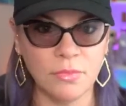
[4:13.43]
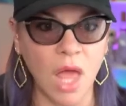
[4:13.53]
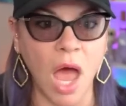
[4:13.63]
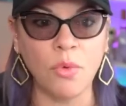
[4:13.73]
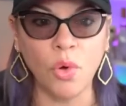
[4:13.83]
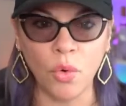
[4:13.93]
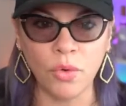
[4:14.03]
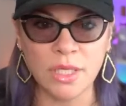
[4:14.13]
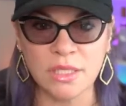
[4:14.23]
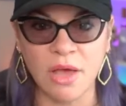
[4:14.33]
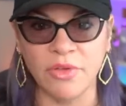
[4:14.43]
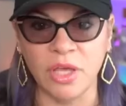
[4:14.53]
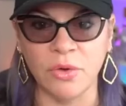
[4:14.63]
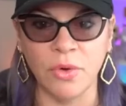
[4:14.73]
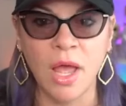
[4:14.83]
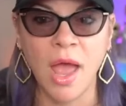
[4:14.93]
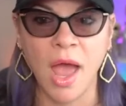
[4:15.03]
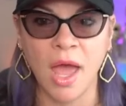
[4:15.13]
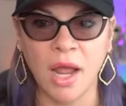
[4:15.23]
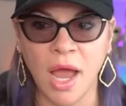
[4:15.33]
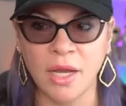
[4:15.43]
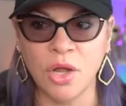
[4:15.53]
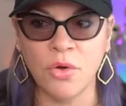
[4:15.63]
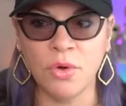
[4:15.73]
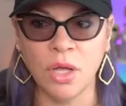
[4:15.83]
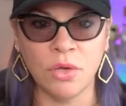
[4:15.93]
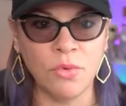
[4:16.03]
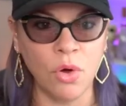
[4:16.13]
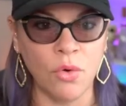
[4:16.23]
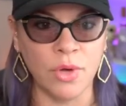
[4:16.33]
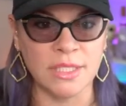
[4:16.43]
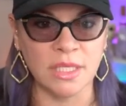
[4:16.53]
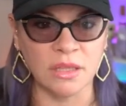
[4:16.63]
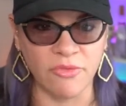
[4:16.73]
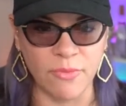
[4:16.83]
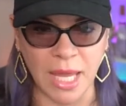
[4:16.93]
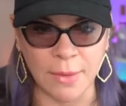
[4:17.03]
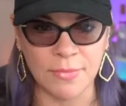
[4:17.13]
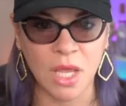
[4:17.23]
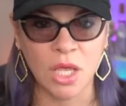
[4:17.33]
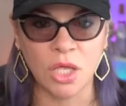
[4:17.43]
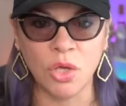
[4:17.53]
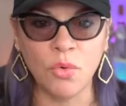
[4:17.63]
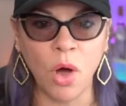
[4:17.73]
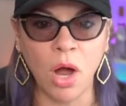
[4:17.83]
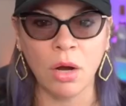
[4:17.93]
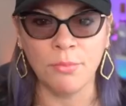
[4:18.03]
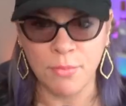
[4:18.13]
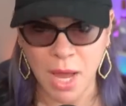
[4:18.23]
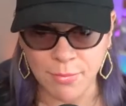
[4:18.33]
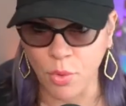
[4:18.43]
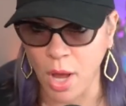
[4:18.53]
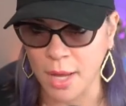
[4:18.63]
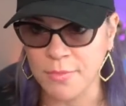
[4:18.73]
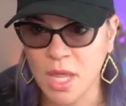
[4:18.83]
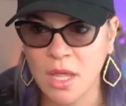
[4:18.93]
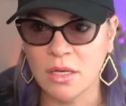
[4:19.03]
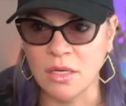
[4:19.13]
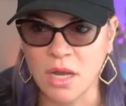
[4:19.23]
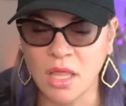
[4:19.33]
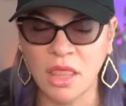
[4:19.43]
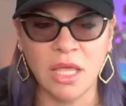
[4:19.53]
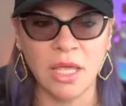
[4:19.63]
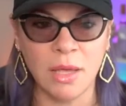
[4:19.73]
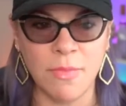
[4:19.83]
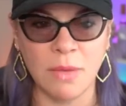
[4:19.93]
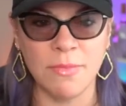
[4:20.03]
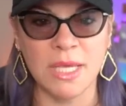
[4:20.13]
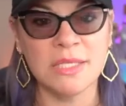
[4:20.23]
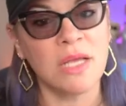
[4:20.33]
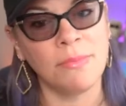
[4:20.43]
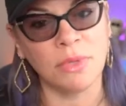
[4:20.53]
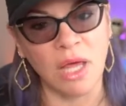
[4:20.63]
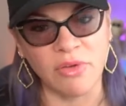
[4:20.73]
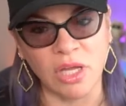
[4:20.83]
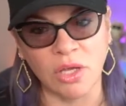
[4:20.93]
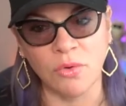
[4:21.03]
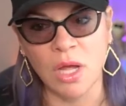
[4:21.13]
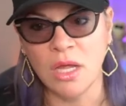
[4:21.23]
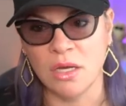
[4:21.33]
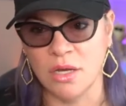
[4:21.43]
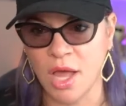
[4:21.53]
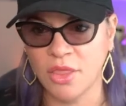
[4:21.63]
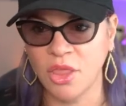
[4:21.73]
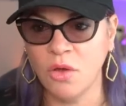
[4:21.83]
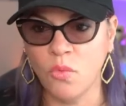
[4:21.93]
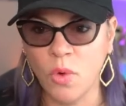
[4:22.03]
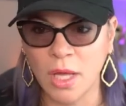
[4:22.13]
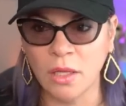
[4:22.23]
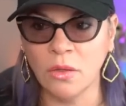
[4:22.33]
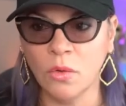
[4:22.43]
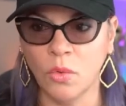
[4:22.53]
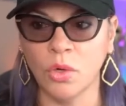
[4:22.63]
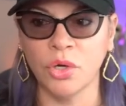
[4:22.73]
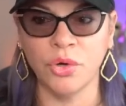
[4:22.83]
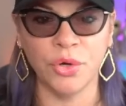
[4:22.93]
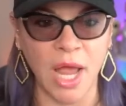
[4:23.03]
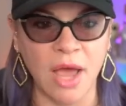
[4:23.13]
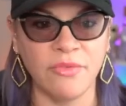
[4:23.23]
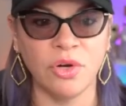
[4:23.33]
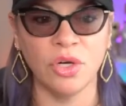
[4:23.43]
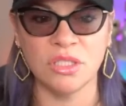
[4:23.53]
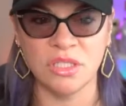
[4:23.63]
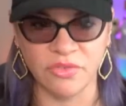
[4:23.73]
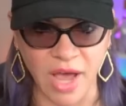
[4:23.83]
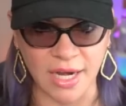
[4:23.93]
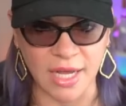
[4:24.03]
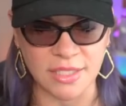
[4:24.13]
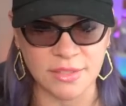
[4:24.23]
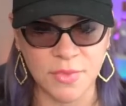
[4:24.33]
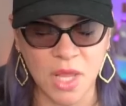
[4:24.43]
I will always love you. And I know you will always love me. You are my boy. Nothing can make me stop loving you. Nothing will or could ever divide us.